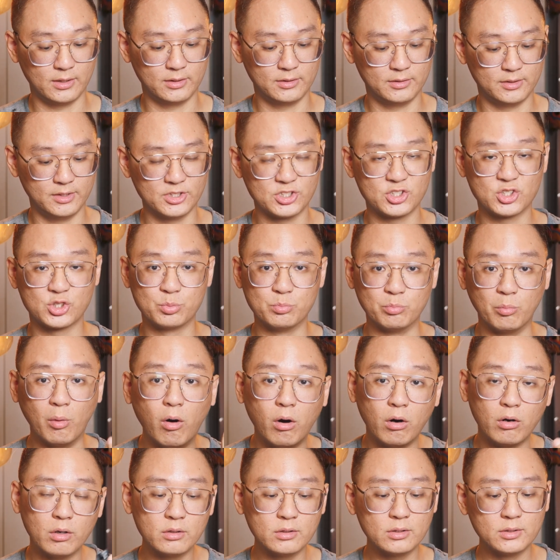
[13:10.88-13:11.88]
this
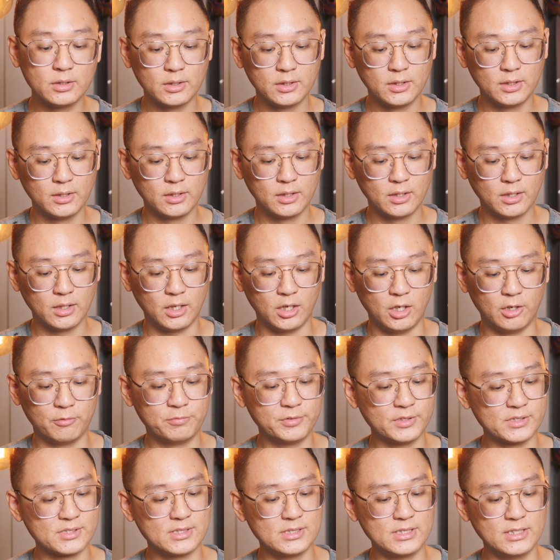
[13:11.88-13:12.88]
small.
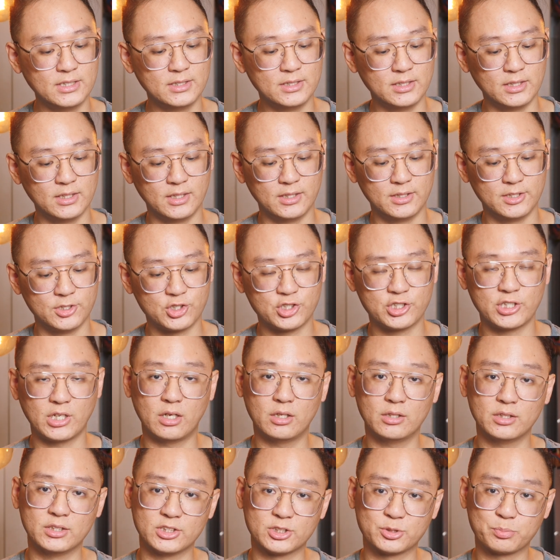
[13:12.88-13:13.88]
Obviously the
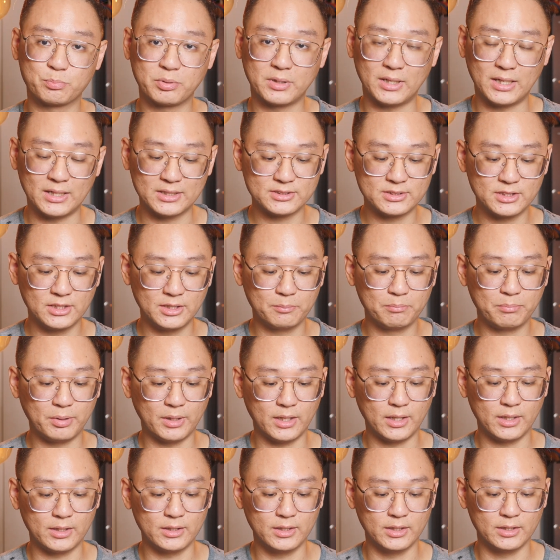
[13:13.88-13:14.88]
shell is plastic,
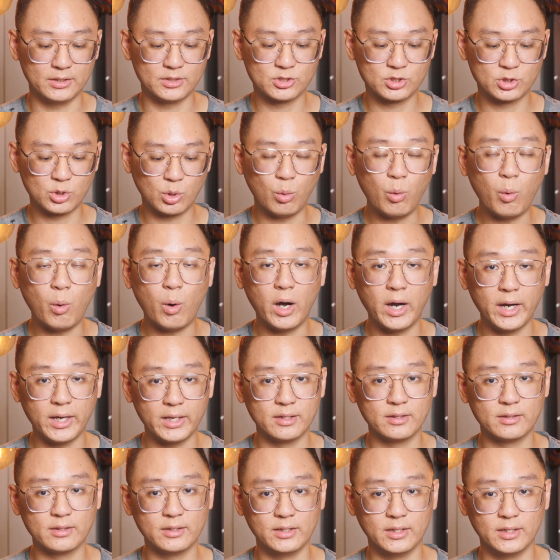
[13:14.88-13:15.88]
but it's
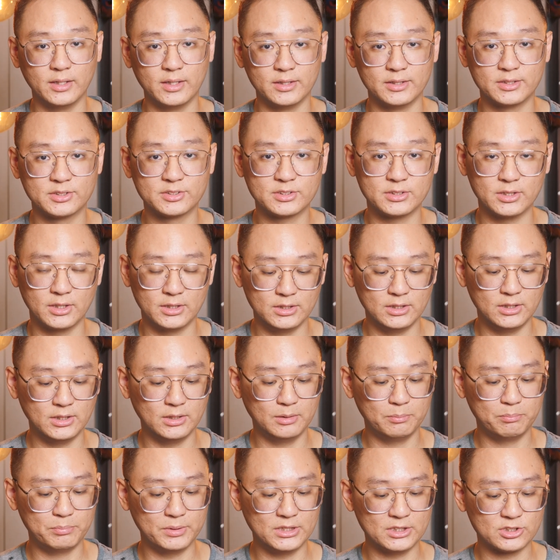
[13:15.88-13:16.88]
quite a
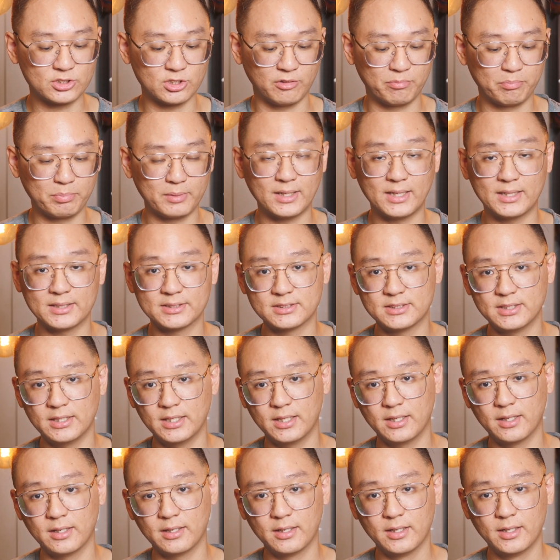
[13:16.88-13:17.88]
sturdy piece of
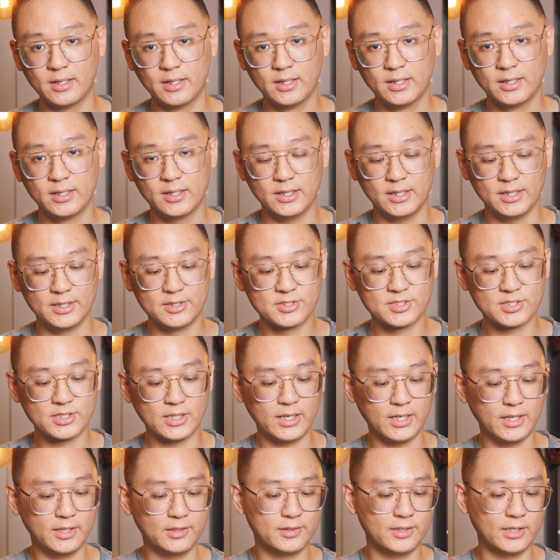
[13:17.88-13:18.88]
plastic.
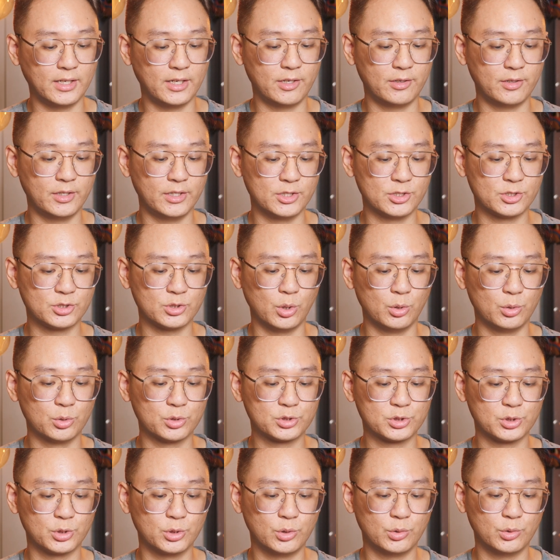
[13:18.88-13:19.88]
Inside there is
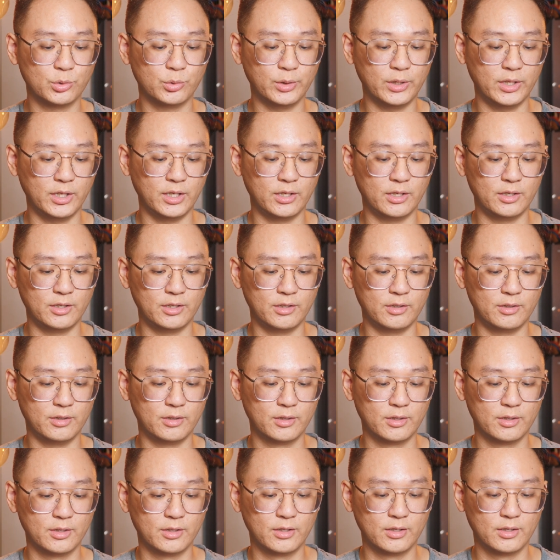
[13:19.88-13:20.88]
also a
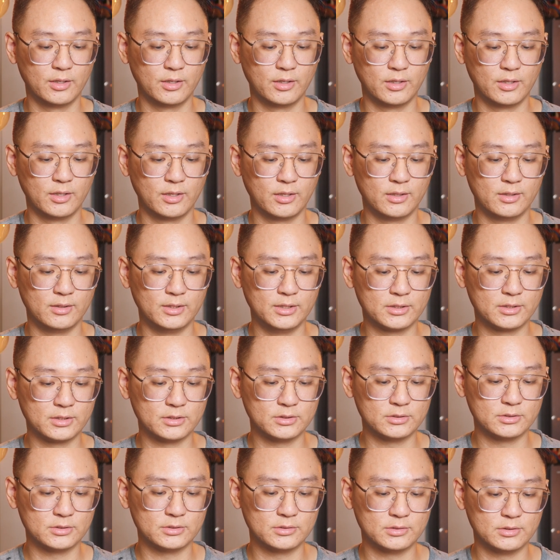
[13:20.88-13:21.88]

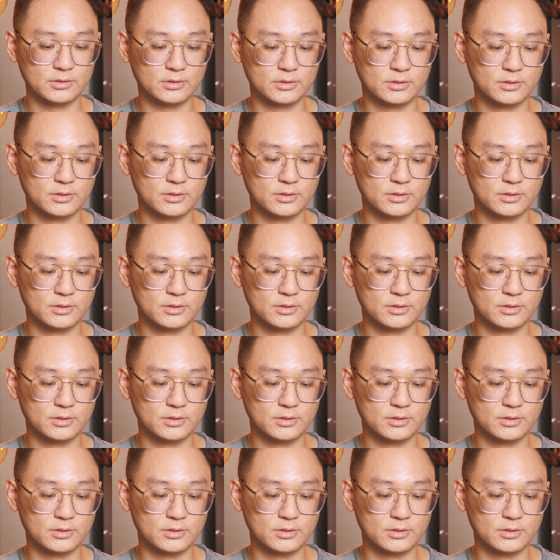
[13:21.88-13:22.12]
little